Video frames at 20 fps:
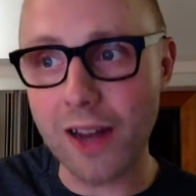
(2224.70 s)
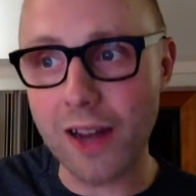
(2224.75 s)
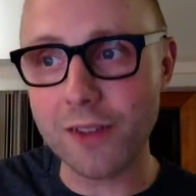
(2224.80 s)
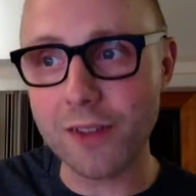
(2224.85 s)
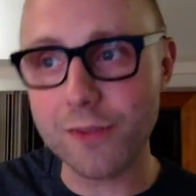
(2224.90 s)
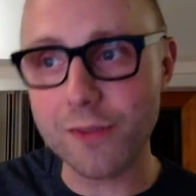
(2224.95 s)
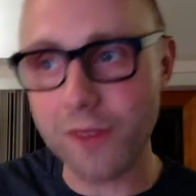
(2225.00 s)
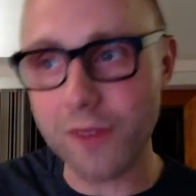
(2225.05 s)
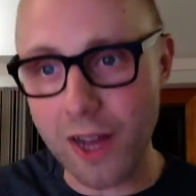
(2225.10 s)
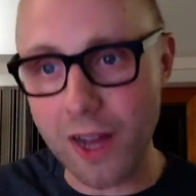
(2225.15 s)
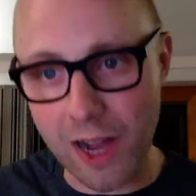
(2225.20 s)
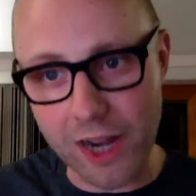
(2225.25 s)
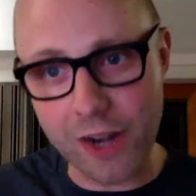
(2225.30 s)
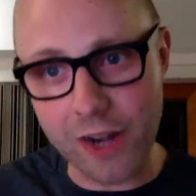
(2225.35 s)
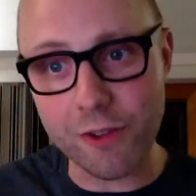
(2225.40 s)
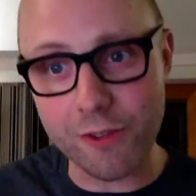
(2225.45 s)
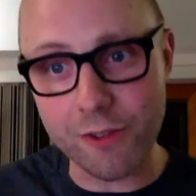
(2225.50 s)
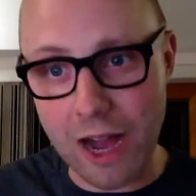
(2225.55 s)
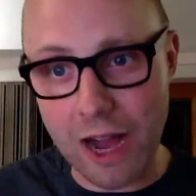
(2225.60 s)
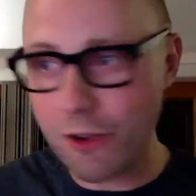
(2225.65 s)
of
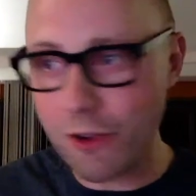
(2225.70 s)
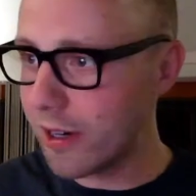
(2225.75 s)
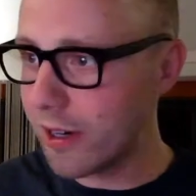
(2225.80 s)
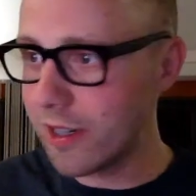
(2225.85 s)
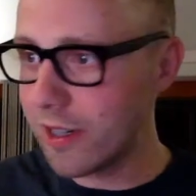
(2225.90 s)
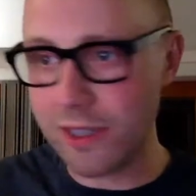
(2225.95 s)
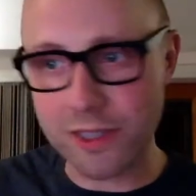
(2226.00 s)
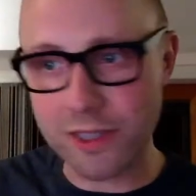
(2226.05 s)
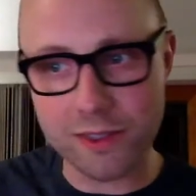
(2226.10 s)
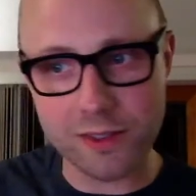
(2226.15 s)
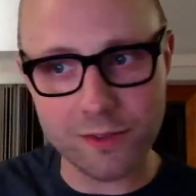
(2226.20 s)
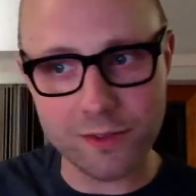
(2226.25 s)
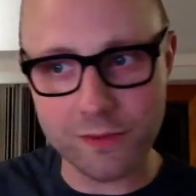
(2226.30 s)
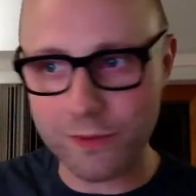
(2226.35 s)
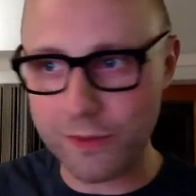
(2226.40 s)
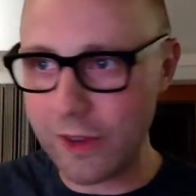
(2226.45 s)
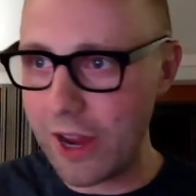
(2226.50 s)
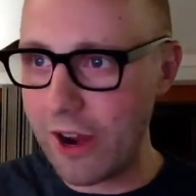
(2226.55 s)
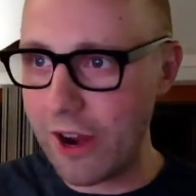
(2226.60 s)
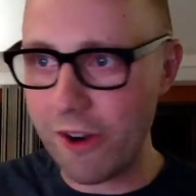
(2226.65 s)
Iron Router is
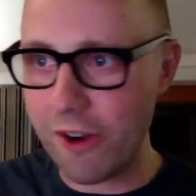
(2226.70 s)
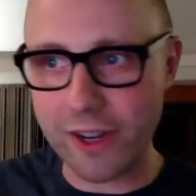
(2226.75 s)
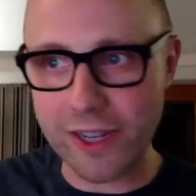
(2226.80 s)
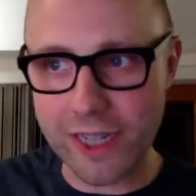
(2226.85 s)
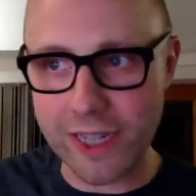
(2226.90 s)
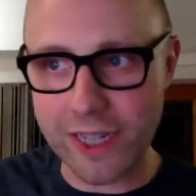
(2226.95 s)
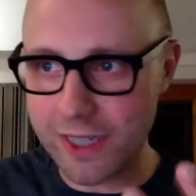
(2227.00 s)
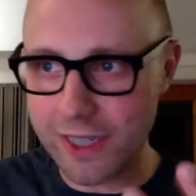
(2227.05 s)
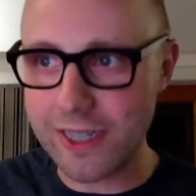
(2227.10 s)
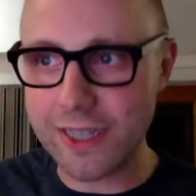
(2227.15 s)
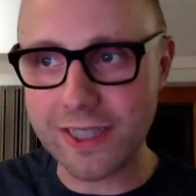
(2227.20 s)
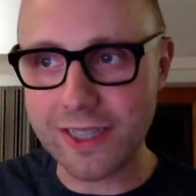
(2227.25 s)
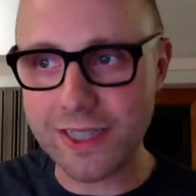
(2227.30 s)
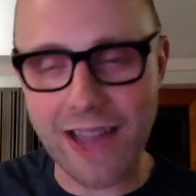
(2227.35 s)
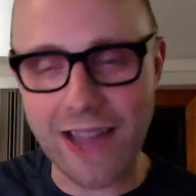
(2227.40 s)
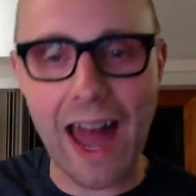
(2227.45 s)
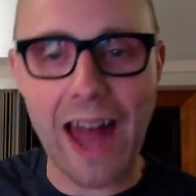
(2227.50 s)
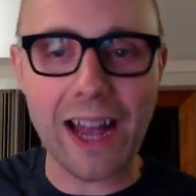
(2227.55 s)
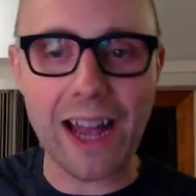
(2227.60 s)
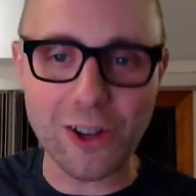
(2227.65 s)
very
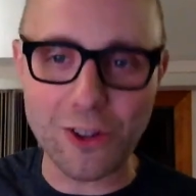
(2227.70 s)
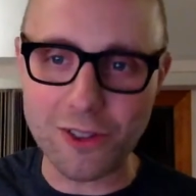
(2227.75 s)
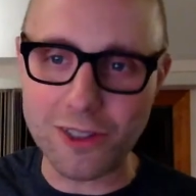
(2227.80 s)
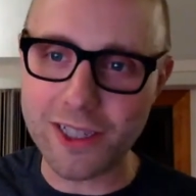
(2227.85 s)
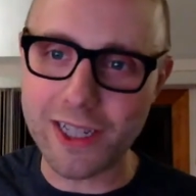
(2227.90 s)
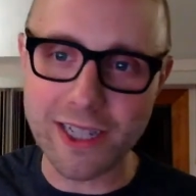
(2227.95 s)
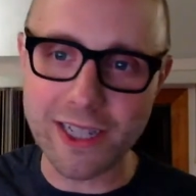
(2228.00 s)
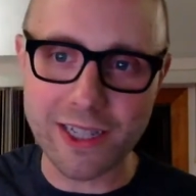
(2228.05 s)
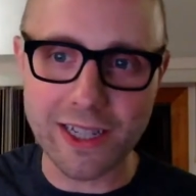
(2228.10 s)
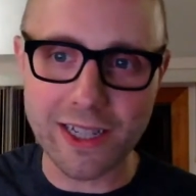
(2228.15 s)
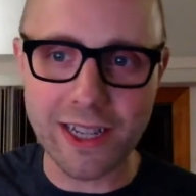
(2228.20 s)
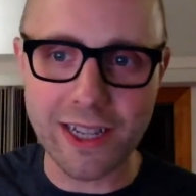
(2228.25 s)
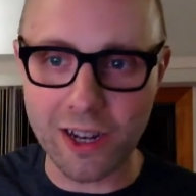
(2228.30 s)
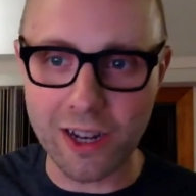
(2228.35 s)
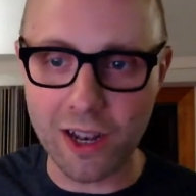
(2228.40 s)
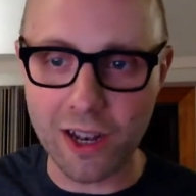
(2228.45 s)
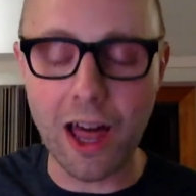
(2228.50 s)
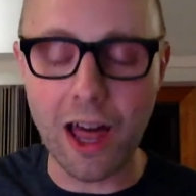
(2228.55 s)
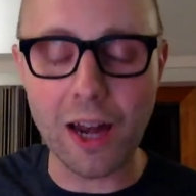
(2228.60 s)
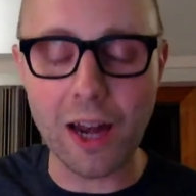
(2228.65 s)
entangled in a
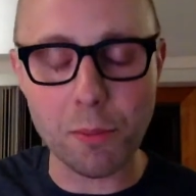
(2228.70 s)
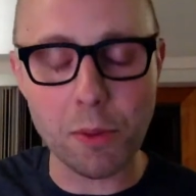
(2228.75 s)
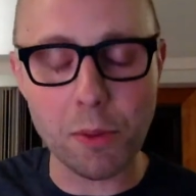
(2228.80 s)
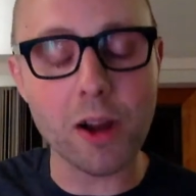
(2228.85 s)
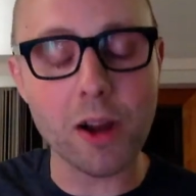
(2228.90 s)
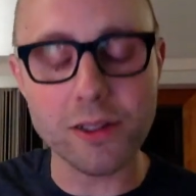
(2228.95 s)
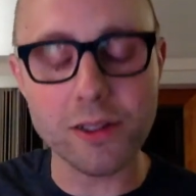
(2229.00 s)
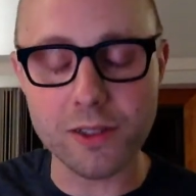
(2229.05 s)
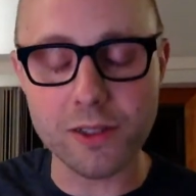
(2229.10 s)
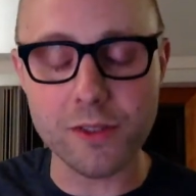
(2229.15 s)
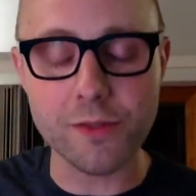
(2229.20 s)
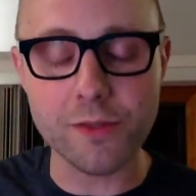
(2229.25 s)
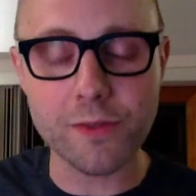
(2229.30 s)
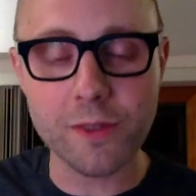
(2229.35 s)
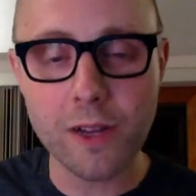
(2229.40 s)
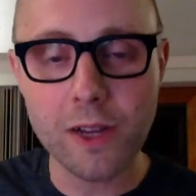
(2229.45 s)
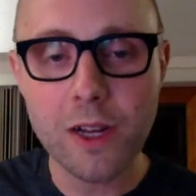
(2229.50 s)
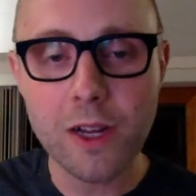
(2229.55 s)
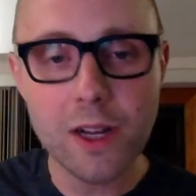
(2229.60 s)
lot of parts of